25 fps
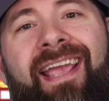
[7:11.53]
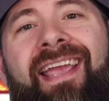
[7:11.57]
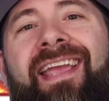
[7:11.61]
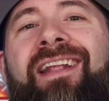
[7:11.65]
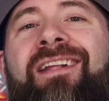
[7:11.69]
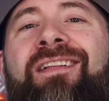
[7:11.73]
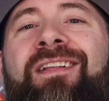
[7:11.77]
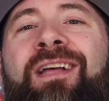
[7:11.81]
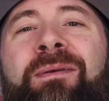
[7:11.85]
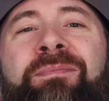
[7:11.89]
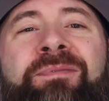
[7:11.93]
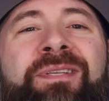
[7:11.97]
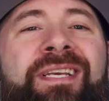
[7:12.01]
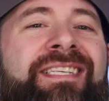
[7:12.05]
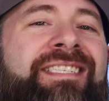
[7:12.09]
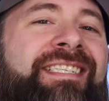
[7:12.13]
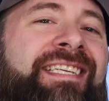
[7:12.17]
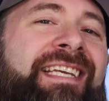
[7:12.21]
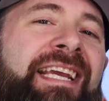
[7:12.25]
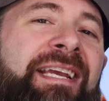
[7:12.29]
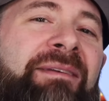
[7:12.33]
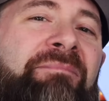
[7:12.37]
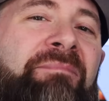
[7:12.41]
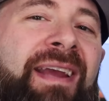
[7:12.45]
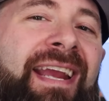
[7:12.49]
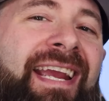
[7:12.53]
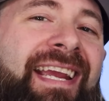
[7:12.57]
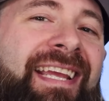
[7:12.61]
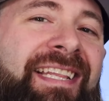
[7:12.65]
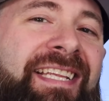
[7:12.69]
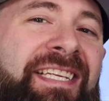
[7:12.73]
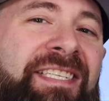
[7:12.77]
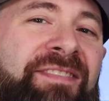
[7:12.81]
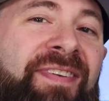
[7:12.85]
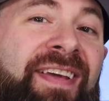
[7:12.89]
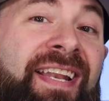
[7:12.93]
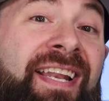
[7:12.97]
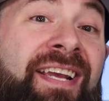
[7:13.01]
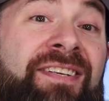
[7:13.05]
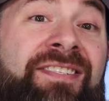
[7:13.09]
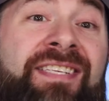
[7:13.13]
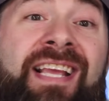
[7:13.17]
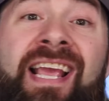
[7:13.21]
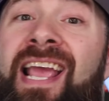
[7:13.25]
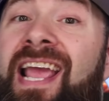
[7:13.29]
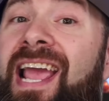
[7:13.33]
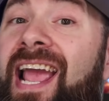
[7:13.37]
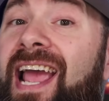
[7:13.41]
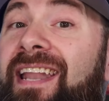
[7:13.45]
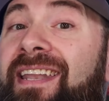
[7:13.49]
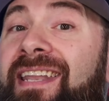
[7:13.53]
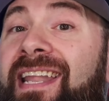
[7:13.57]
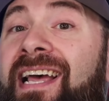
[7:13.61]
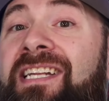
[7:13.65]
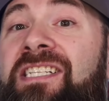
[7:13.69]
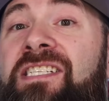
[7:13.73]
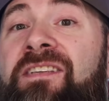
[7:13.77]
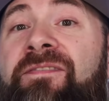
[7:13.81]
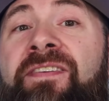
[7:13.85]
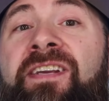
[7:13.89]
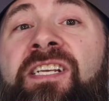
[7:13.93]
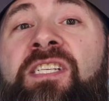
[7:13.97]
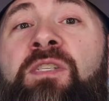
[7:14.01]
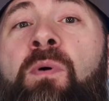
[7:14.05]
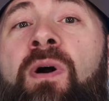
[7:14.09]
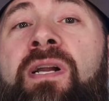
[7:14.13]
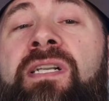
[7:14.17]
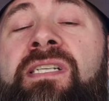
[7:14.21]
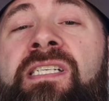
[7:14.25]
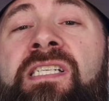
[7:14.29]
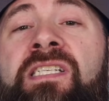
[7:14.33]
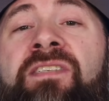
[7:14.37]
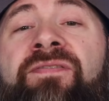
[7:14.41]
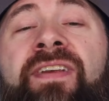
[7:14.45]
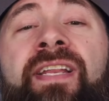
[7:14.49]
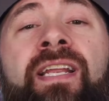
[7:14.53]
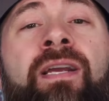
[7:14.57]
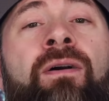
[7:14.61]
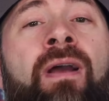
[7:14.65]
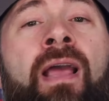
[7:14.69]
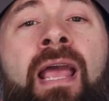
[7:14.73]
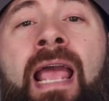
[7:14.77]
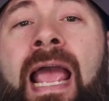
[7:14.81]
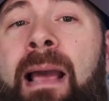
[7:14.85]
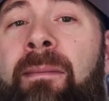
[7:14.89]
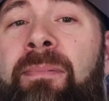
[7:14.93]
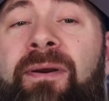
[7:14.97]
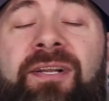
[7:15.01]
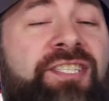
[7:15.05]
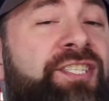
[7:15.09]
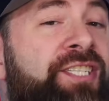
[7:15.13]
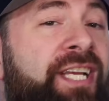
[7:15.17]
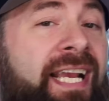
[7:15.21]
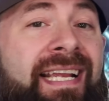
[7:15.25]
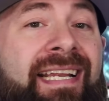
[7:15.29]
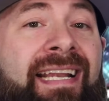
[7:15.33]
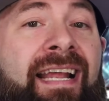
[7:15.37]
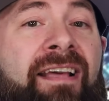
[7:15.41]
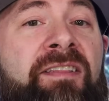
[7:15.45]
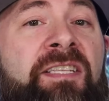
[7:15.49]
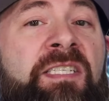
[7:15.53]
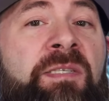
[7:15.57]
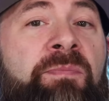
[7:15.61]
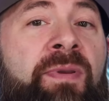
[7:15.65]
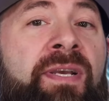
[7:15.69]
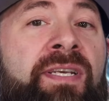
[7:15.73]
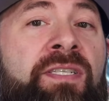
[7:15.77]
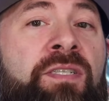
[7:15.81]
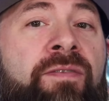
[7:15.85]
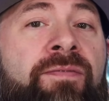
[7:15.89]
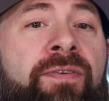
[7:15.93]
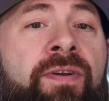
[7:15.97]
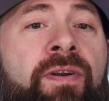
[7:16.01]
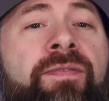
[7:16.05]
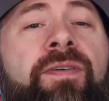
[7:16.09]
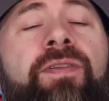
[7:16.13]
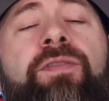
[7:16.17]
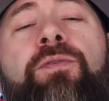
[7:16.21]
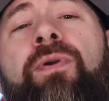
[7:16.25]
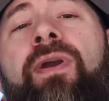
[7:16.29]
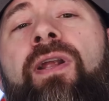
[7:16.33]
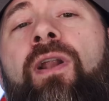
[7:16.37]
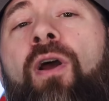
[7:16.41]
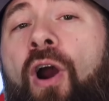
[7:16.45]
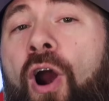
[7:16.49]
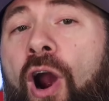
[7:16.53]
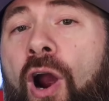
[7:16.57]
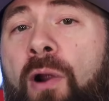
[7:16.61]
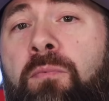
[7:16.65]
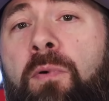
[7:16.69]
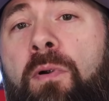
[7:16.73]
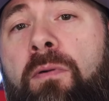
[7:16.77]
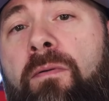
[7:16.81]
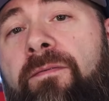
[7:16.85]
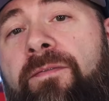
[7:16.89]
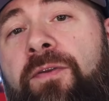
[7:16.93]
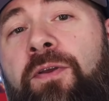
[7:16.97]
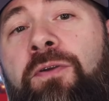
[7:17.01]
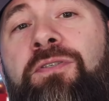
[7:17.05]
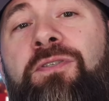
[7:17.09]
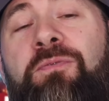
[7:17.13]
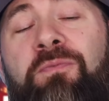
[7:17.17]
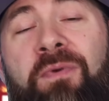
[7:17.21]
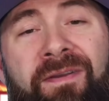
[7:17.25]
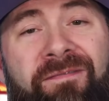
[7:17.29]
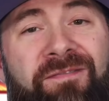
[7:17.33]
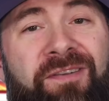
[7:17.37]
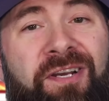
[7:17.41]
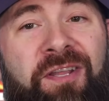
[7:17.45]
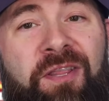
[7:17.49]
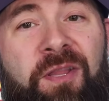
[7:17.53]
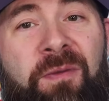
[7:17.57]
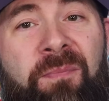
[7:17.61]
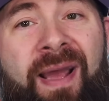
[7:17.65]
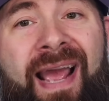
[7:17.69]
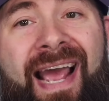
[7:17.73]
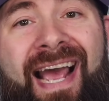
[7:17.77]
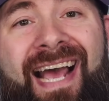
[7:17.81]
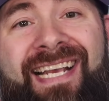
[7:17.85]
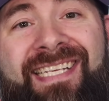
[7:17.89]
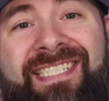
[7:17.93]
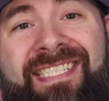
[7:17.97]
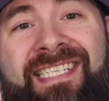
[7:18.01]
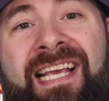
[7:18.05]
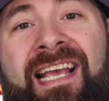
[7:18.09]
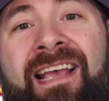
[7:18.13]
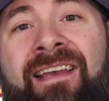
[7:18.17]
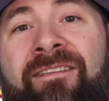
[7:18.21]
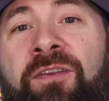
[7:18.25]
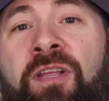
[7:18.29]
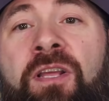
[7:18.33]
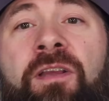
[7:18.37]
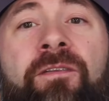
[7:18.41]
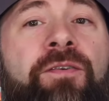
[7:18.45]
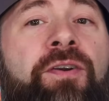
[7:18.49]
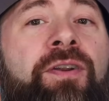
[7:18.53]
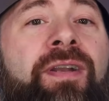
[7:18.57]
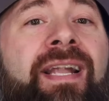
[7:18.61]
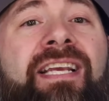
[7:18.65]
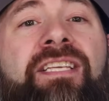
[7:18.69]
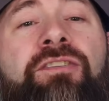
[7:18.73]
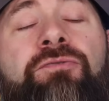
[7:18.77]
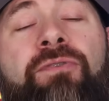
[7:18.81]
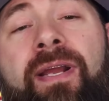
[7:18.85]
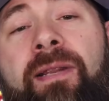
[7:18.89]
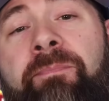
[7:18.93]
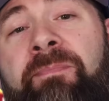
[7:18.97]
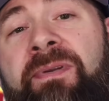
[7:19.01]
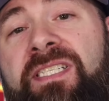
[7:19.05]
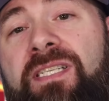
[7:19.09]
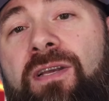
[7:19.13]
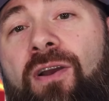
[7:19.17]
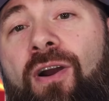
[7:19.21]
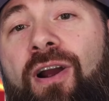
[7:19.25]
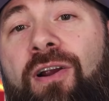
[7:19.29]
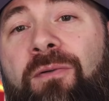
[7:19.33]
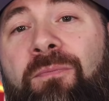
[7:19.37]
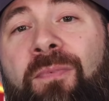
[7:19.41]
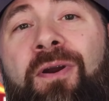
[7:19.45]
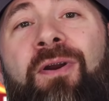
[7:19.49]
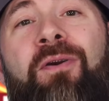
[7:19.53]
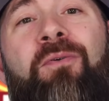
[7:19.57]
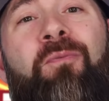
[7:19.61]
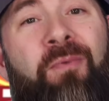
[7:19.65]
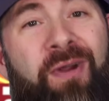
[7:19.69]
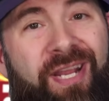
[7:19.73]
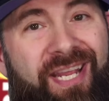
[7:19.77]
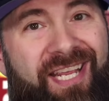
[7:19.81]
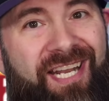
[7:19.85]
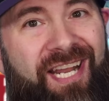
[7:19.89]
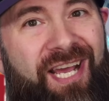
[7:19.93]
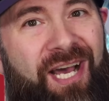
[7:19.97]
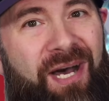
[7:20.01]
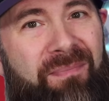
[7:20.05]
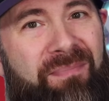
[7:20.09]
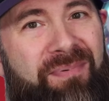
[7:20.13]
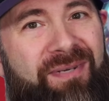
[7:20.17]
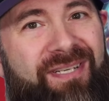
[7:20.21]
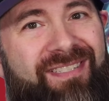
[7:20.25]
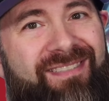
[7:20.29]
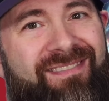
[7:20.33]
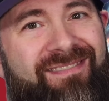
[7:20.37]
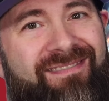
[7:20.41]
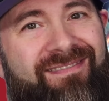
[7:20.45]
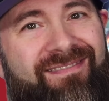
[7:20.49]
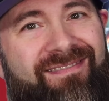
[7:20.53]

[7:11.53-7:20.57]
It all helps us keep making these videos. And now that you finished watching this video, how about checking out this place over here of other great hardware reviews we've done in the past? If you're looking for your next great piece of hardware, we can help.